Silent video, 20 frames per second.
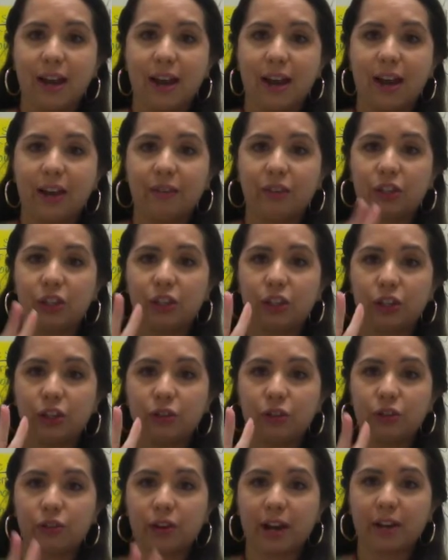And those two
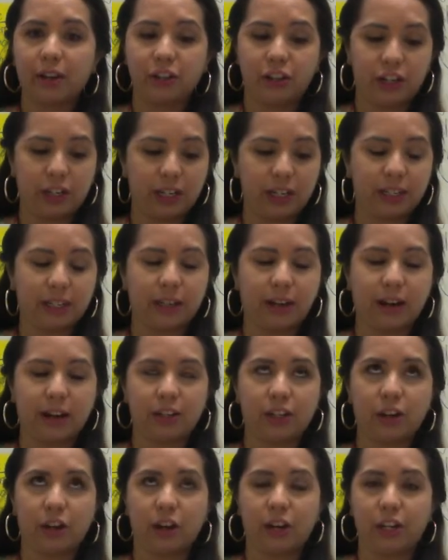strategies that I
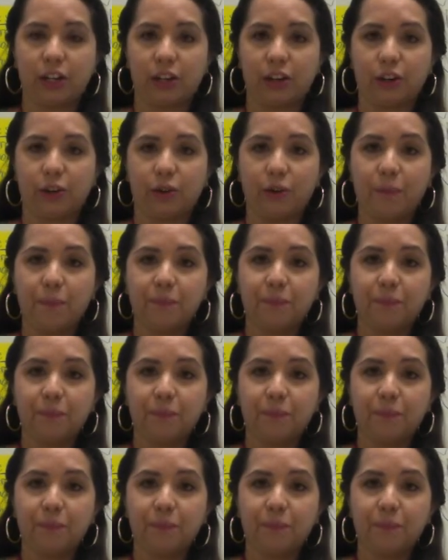taught you